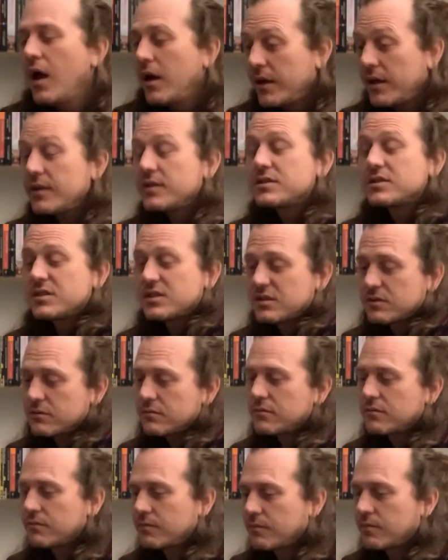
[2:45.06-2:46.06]
It's...
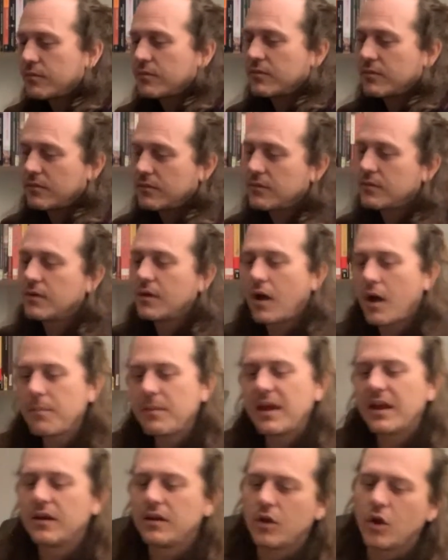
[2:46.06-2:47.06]
I
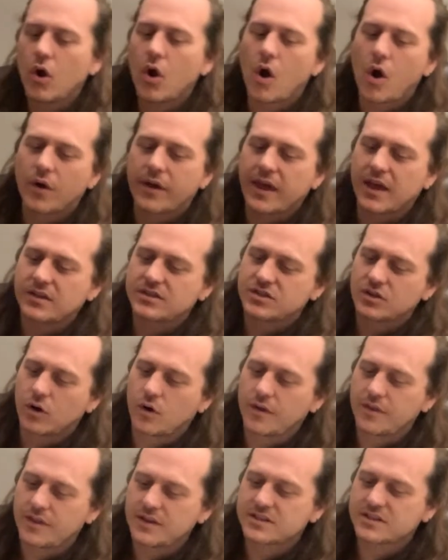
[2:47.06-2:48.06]
mean, you know, okay,
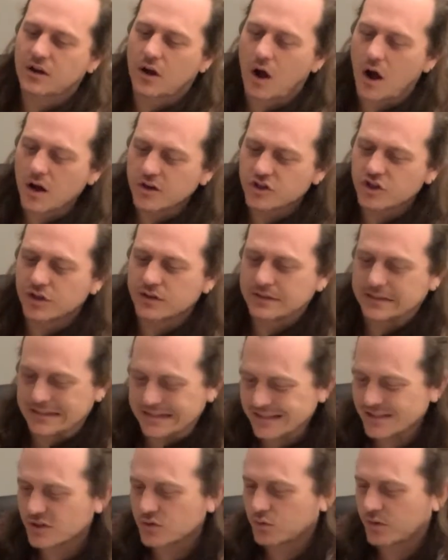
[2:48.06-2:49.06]
so this
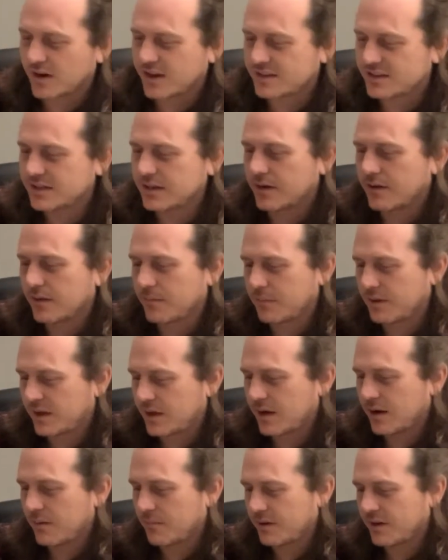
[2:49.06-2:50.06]
contradicts what I said in the
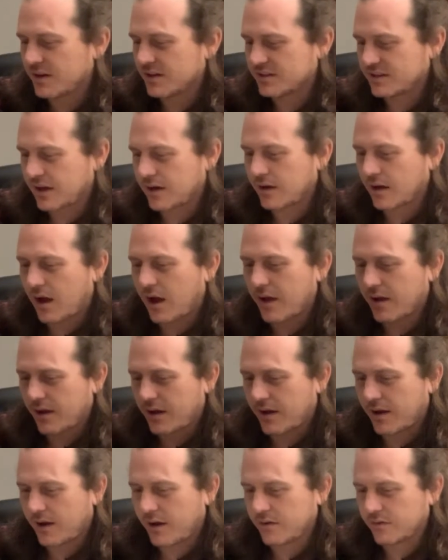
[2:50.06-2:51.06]
beginning because
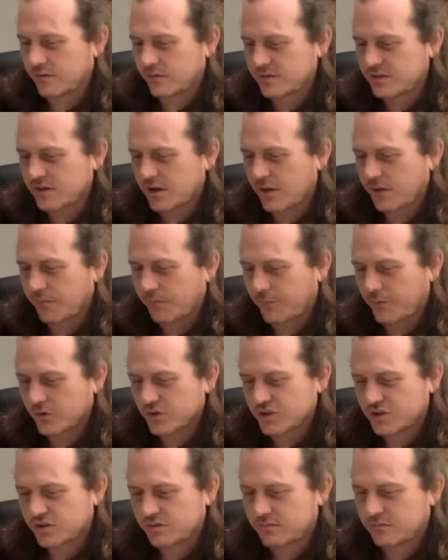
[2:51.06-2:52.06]
I saw the
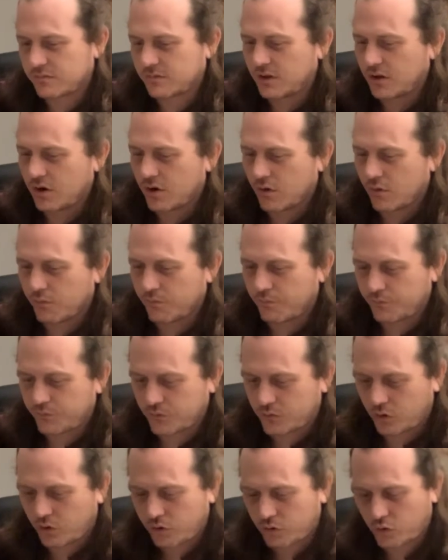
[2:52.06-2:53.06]
first, you know,
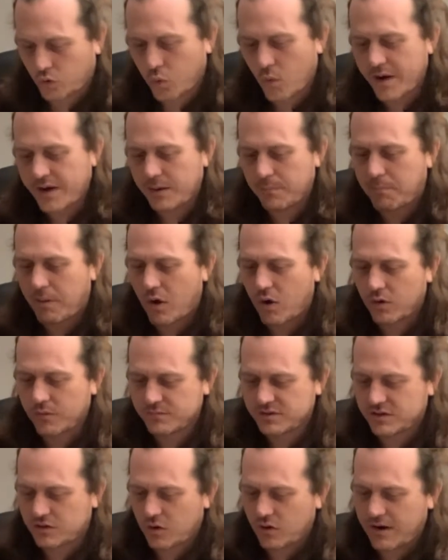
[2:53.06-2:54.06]
20
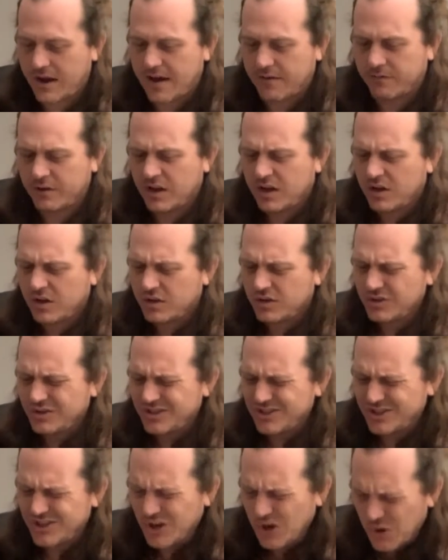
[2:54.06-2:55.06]
poems don't have
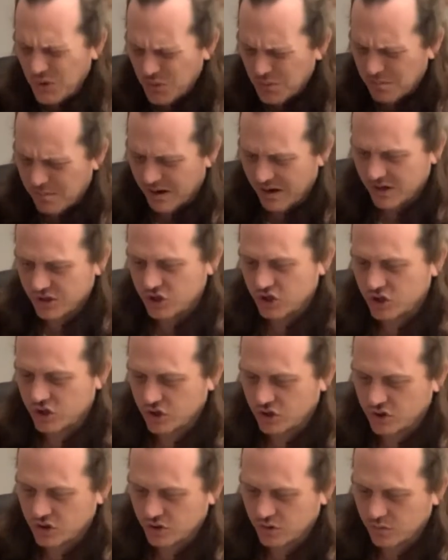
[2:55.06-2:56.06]
too much
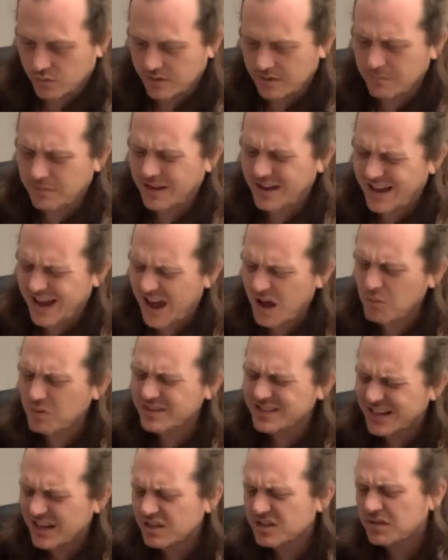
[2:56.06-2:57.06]
to do with it, but I
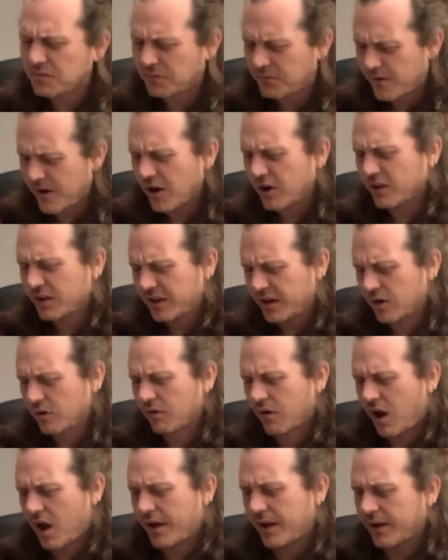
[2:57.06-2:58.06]
would say it's fairly
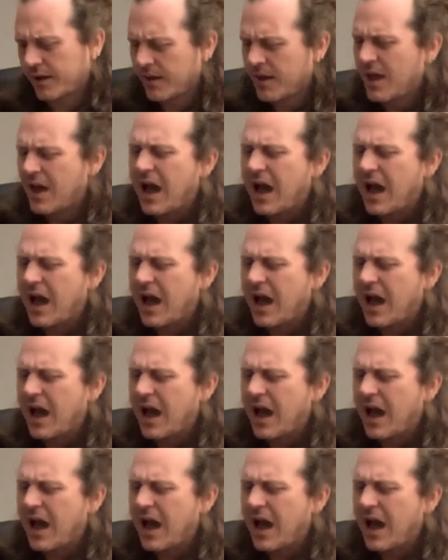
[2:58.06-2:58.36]
erotic.